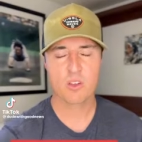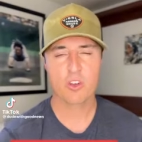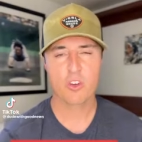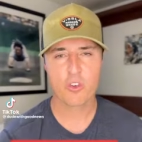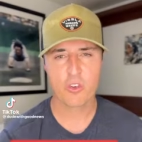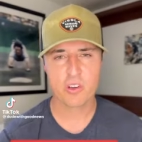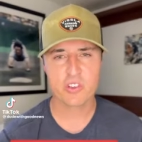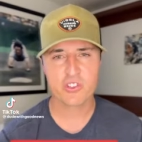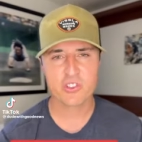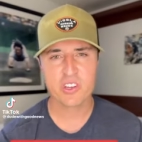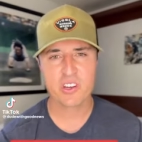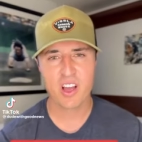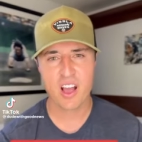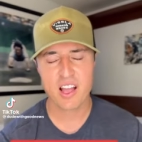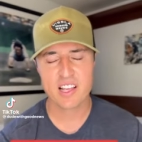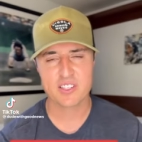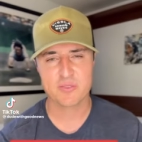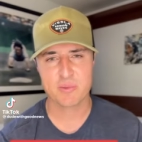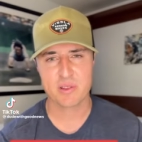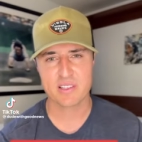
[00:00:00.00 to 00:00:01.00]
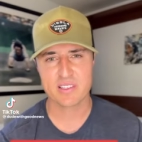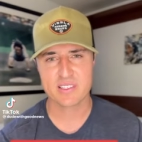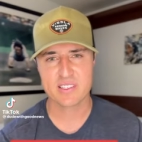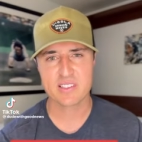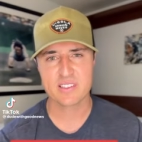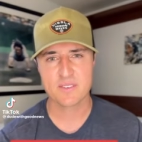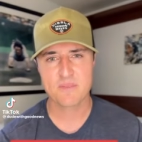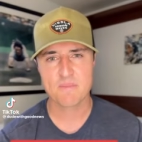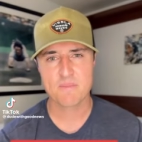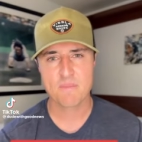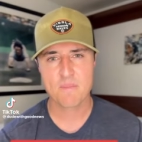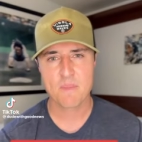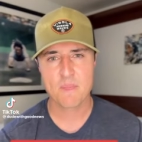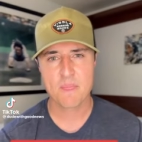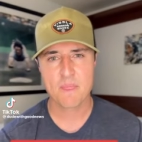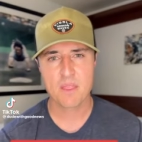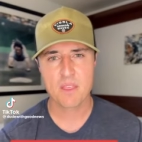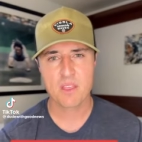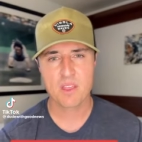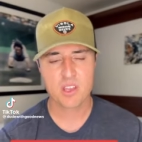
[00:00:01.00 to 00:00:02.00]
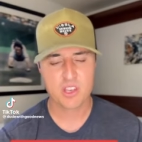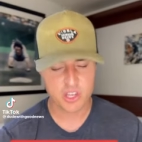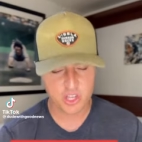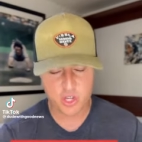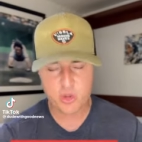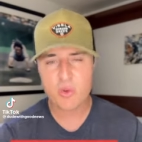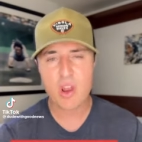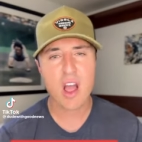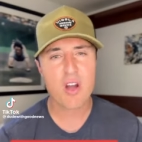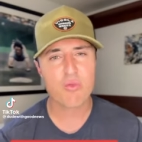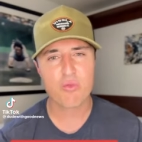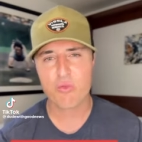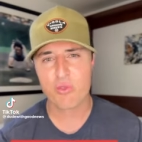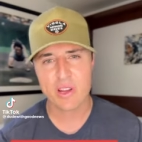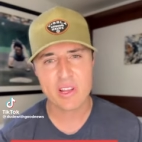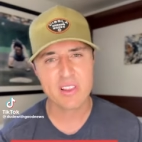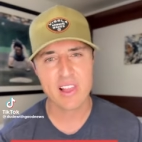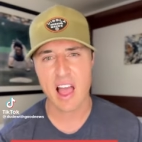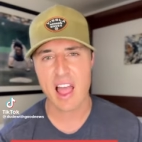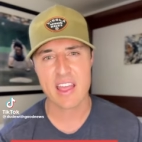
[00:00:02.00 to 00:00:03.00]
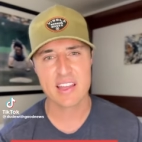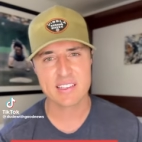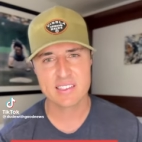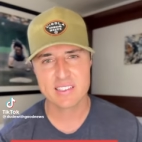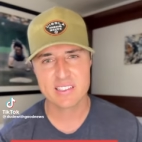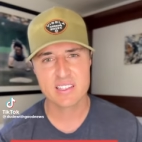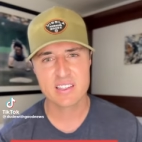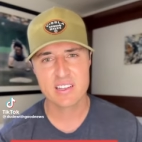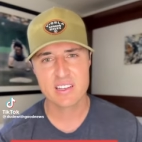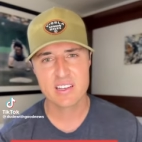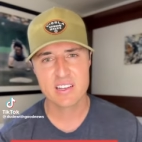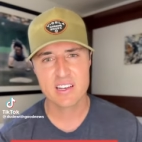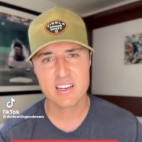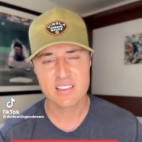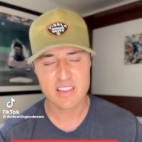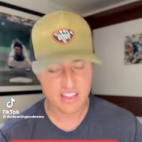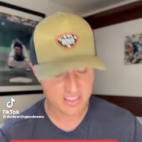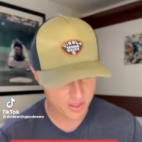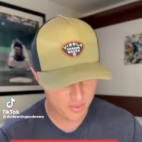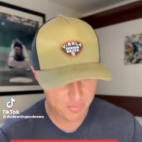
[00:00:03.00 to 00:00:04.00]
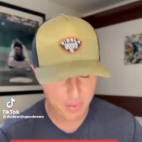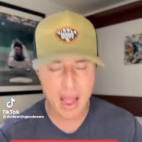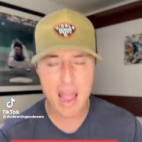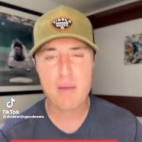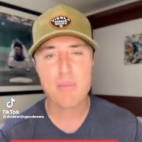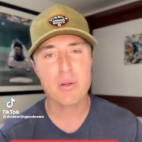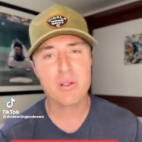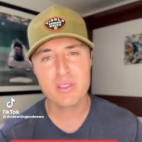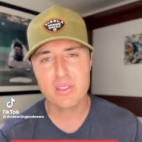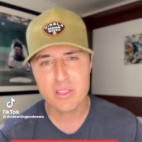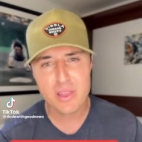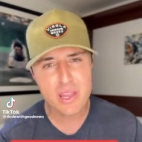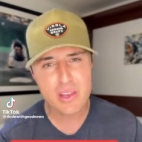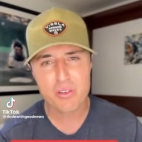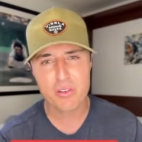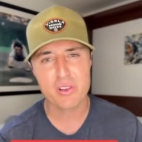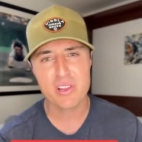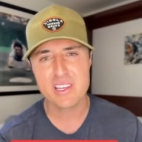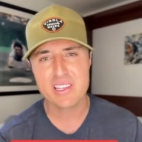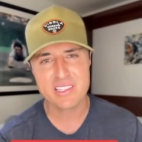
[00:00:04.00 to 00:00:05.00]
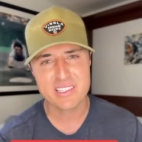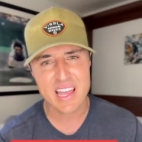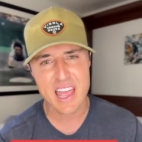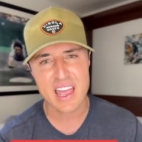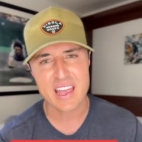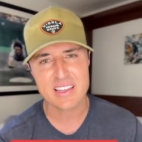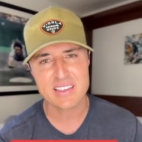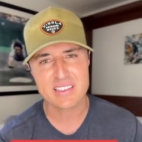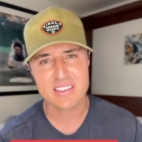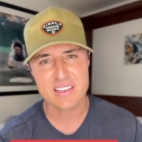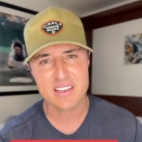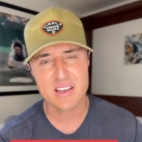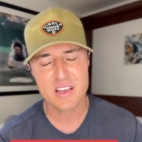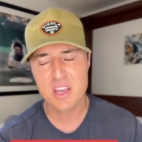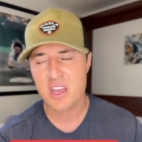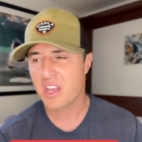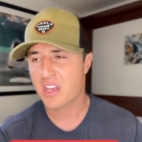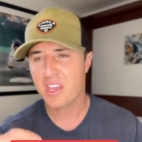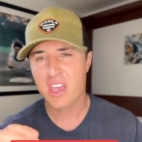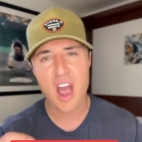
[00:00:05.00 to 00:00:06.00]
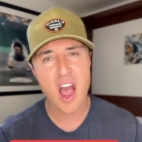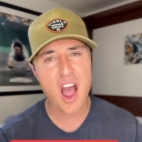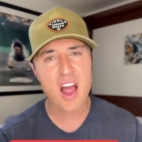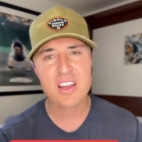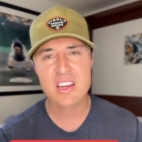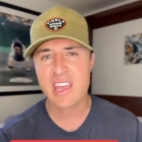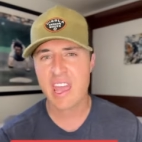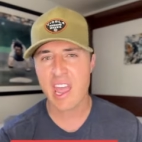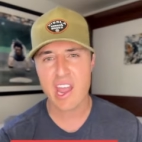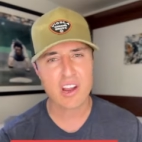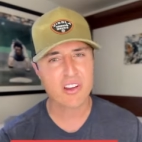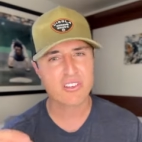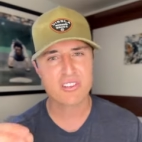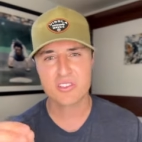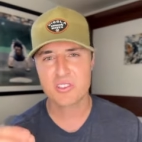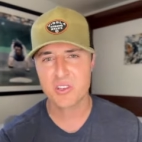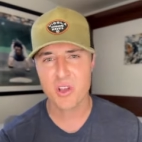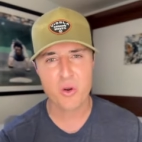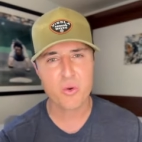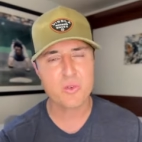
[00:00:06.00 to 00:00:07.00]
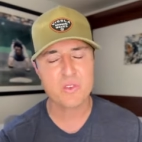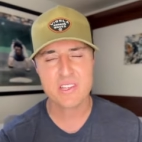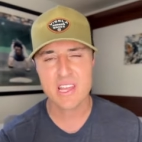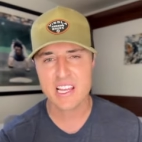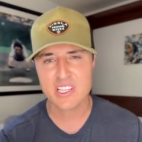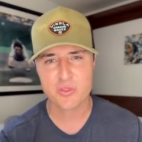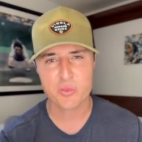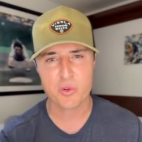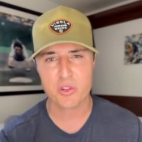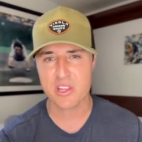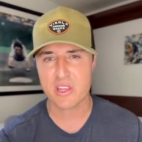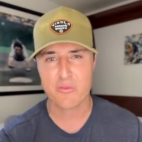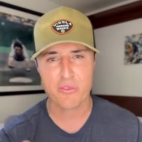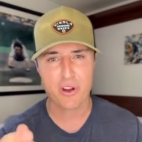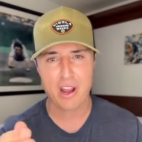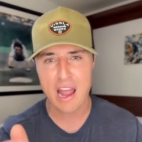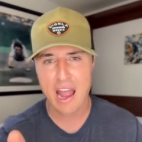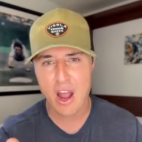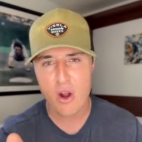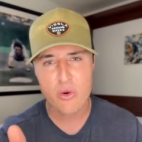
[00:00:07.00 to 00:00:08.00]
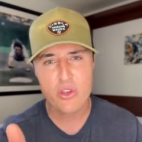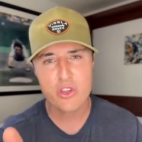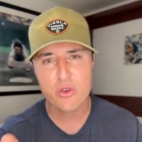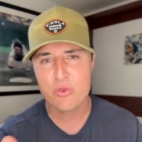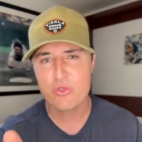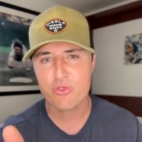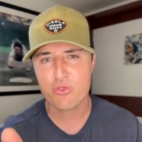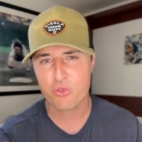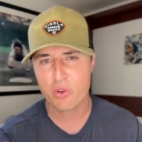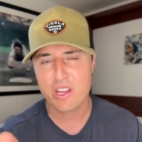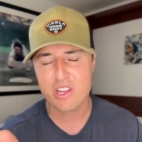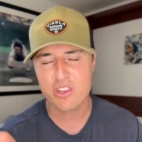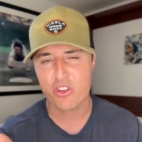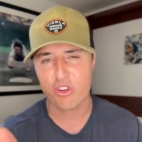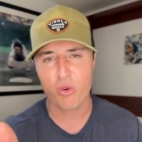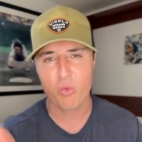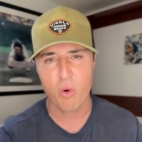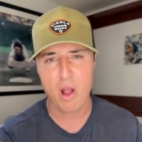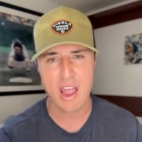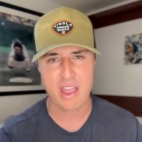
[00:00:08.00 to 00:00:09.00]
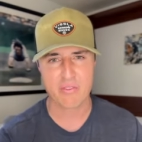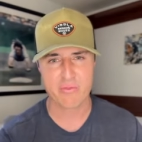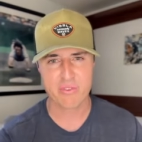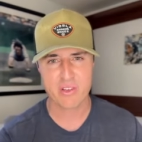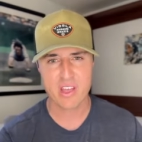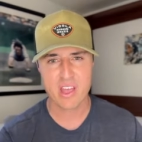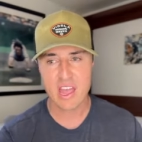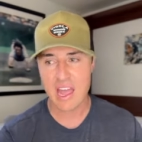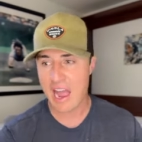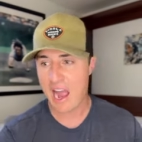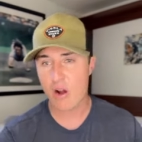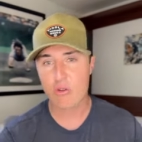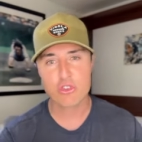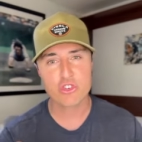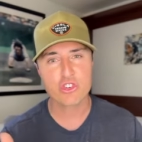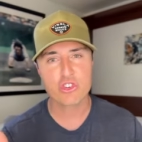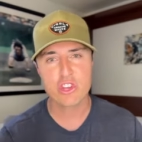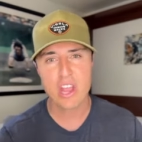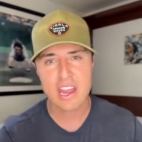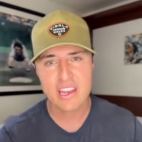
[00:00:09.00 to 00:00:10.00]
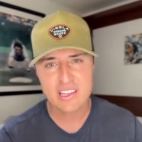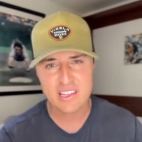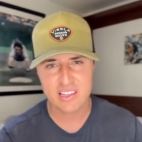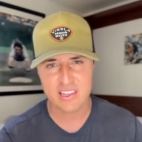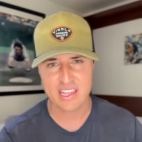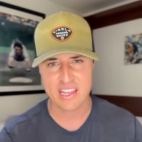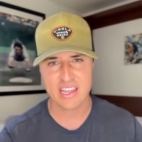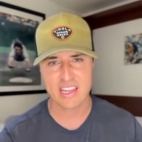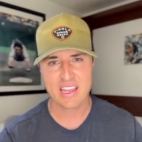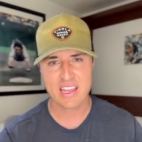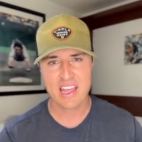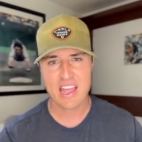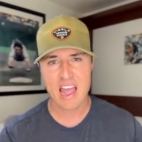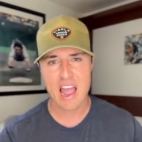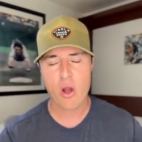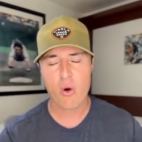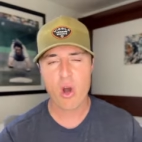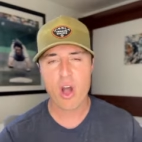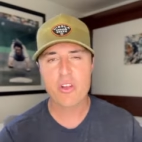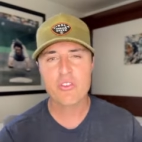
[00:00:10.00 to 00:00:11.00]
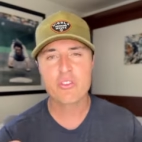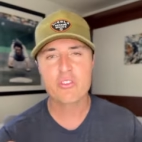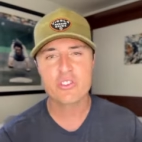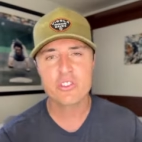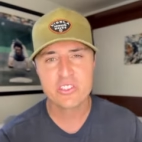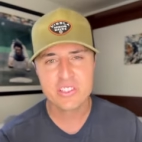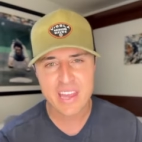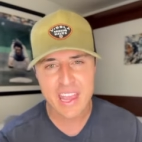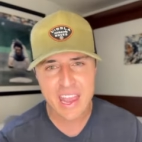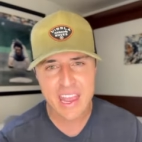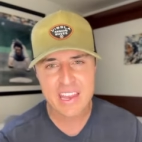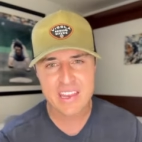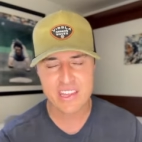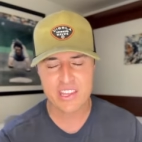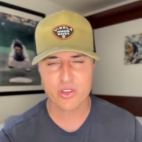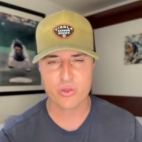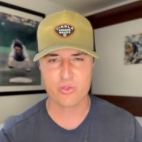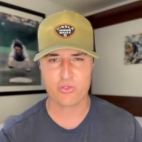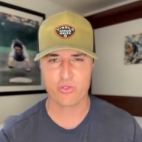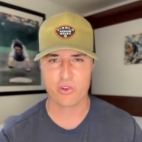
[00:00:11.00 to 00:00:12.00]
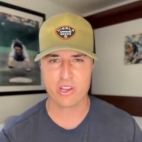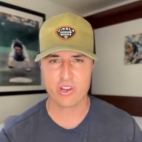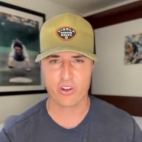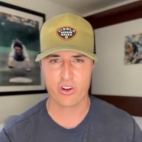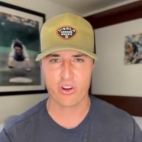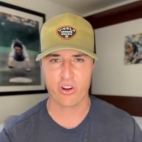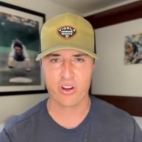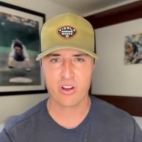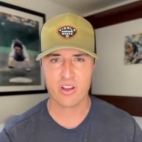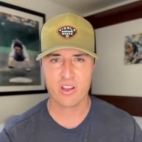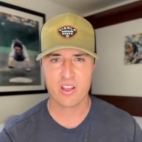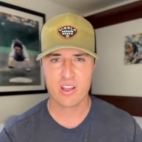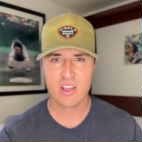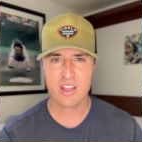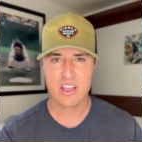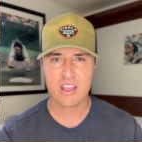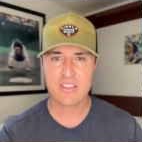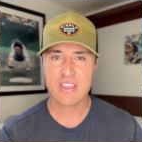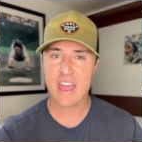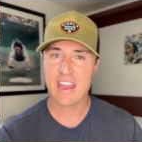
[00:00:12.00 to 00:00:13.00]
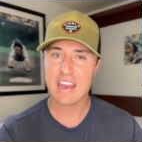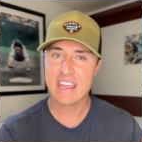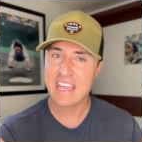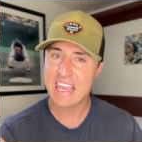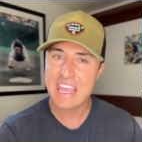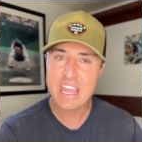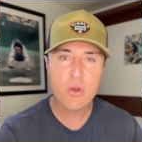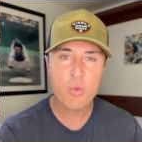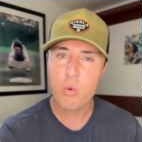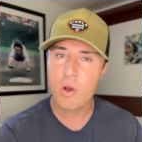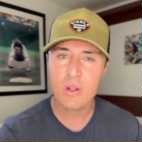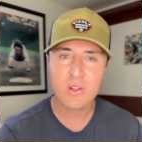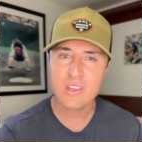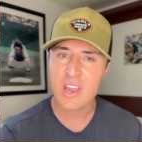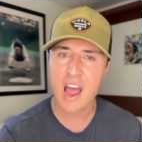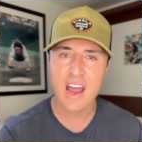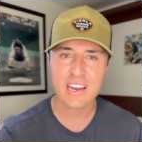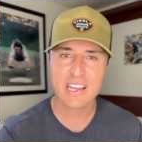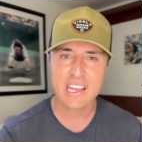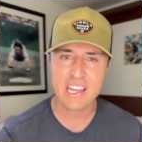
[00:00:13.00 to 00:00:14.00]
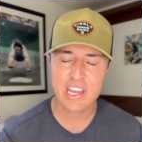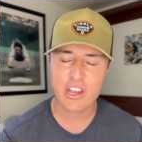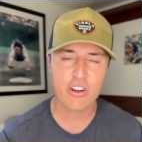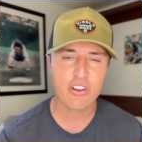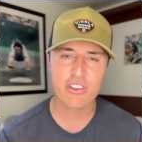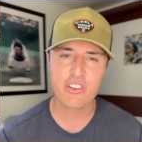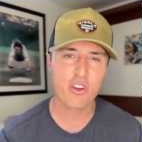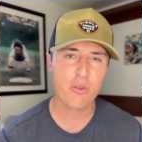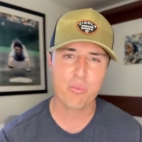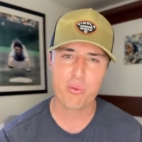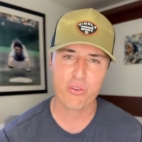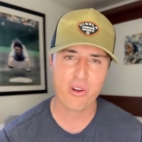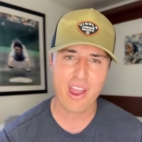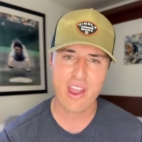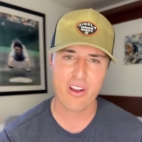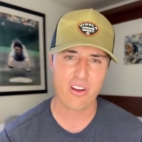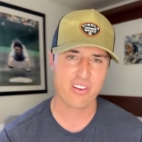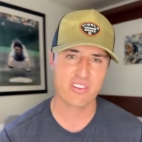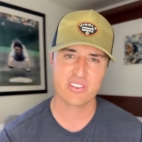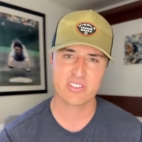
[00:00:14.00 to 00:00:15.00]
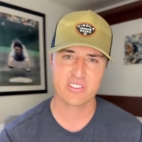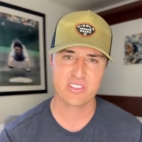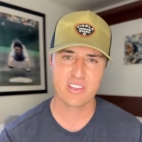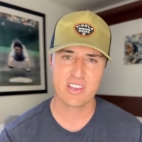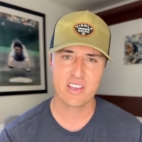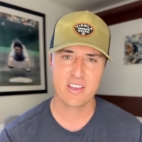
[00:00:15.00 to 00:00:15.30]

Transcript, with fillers: Christian husbands, do you not realize that the Bible literally says God cares so desperately for how you treat your wife, how gently, how understanding you treat her, that he will not hear your prayers